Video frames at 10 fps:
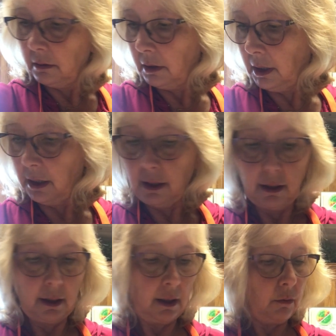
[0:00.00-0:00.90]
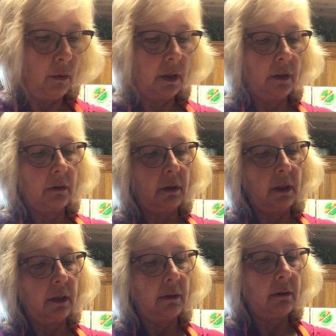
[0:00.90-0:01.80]
And I don't want to dirty
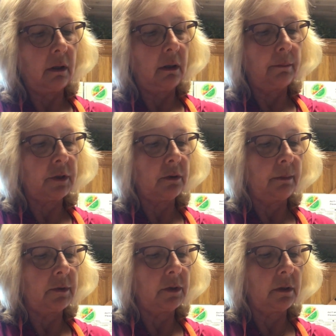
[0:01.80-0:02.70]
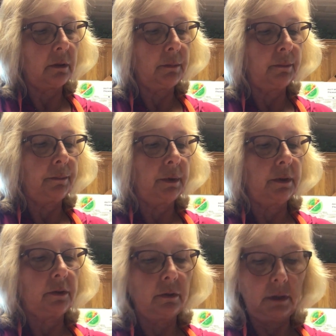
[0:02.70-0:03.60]
another cup, so I'm just going to
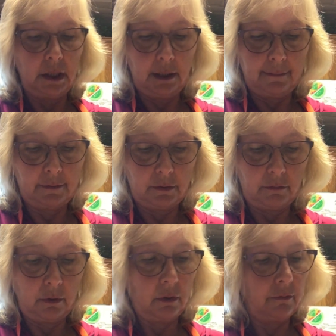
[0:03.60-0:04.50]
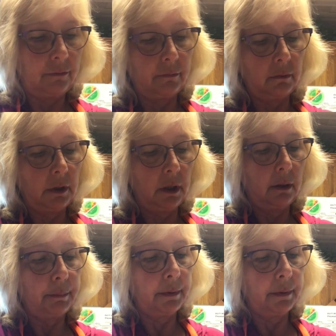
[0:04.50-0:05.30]
put 2 halves for the cup.